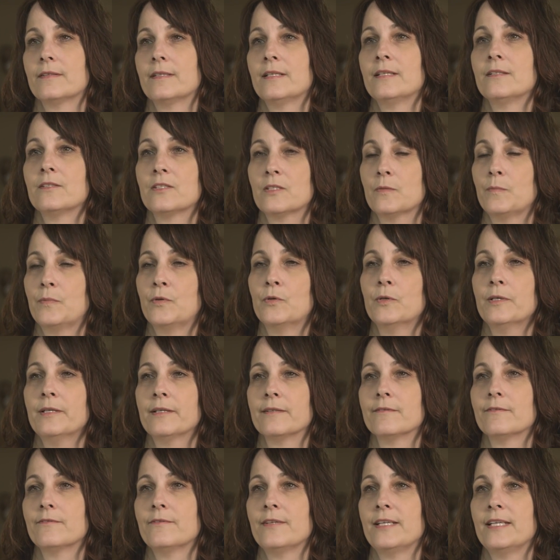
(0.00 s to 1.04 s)
in
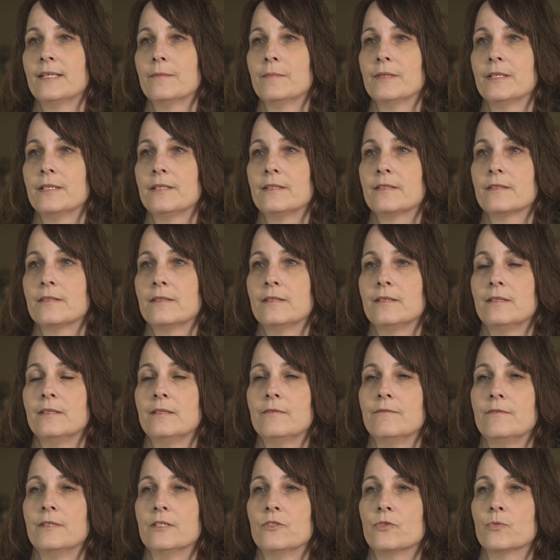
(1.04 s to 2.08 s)
support of families and
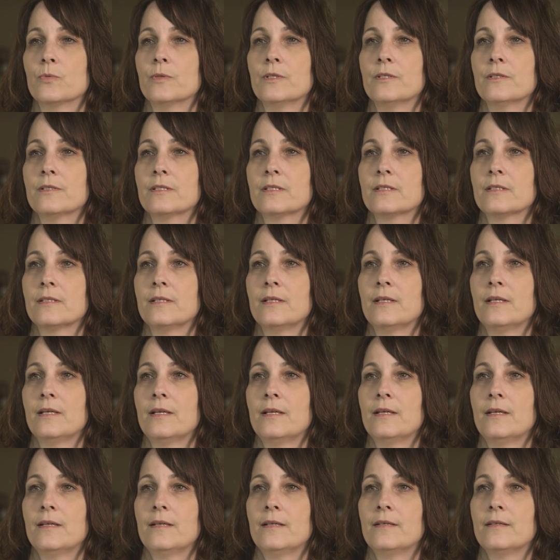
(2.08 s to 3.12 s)
individuals.
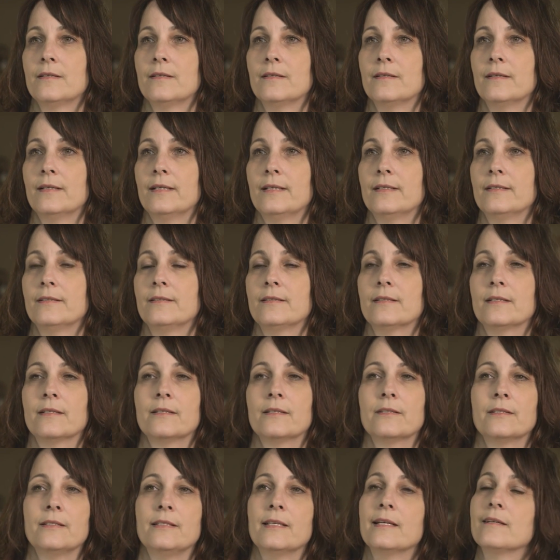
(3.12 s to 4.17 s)
And
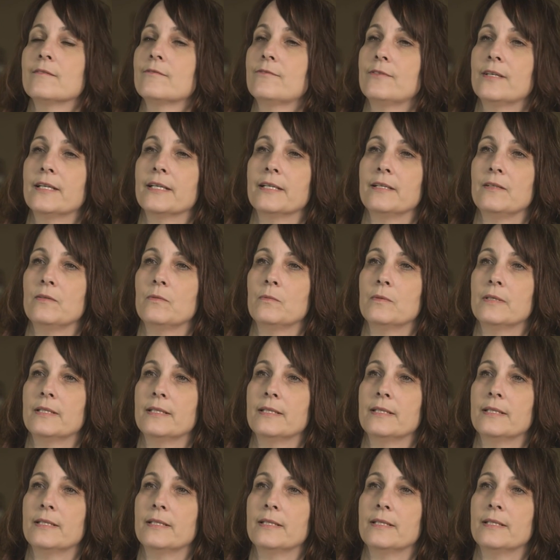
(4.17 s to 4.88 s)
I could not find